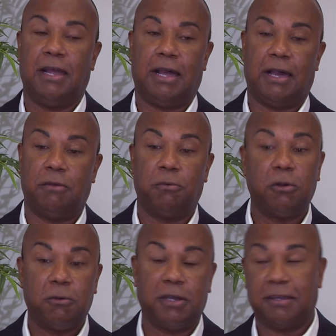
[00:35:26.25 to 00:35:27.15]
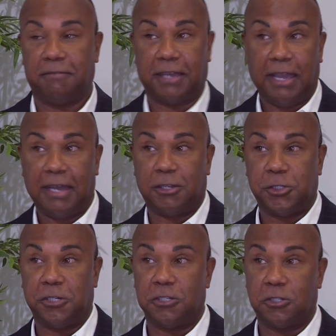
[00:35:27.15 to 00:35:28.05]
And real quick, if I can, I'll
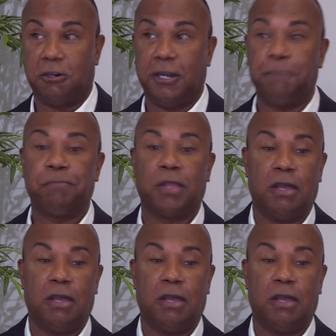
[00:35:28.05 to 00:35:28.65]
share a story.